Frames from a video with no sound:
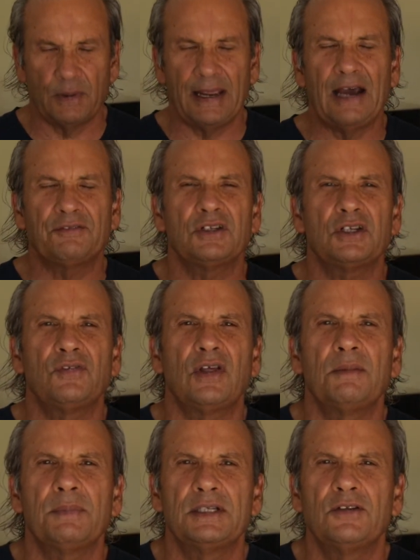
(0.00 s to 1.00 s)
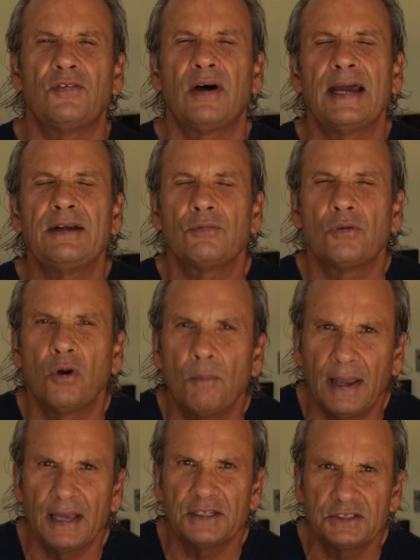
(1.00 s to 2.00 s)
We have to develop a divine
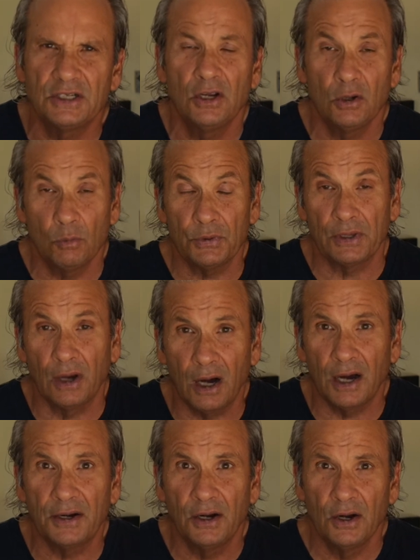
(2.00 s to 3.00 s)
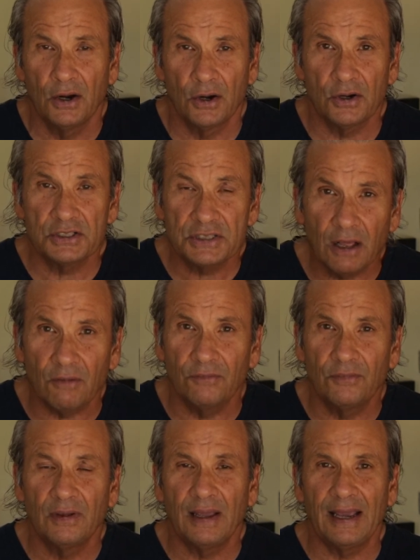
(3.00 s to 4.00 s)
romance with God herself.
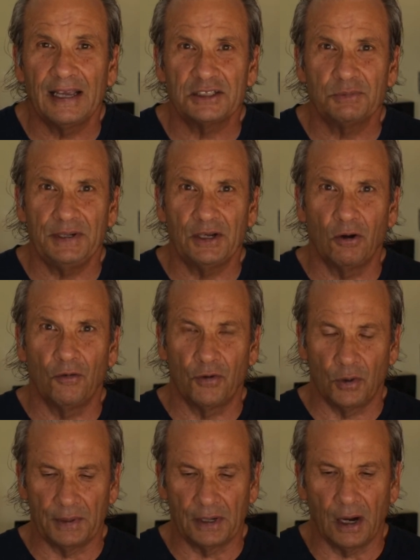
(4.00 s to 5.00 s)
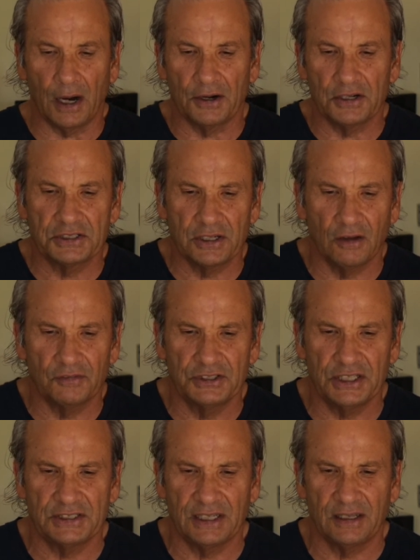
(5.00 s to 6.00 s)
as we go forward. God herself
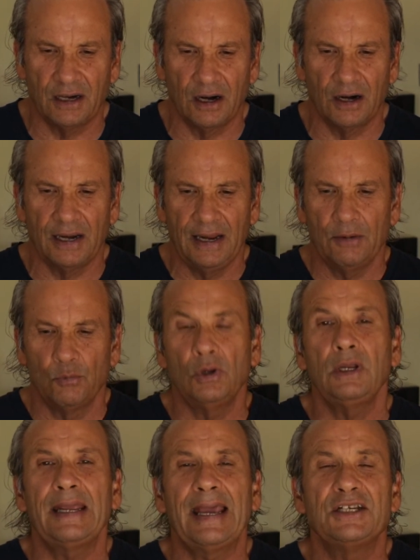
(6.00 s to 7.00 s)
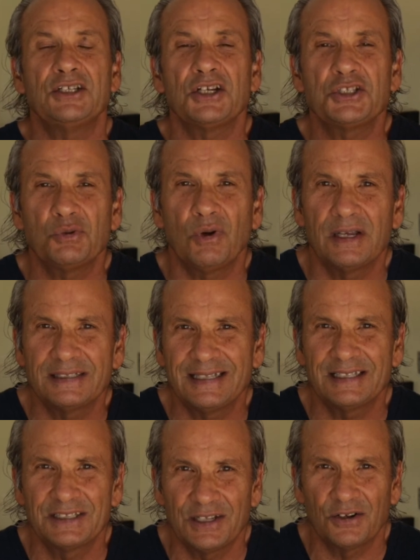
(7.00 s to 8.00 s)
sits in the heart, really, and Jeshua
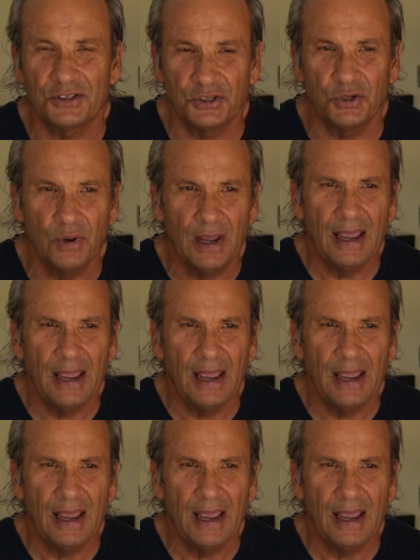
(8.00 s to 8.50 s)
sits there too.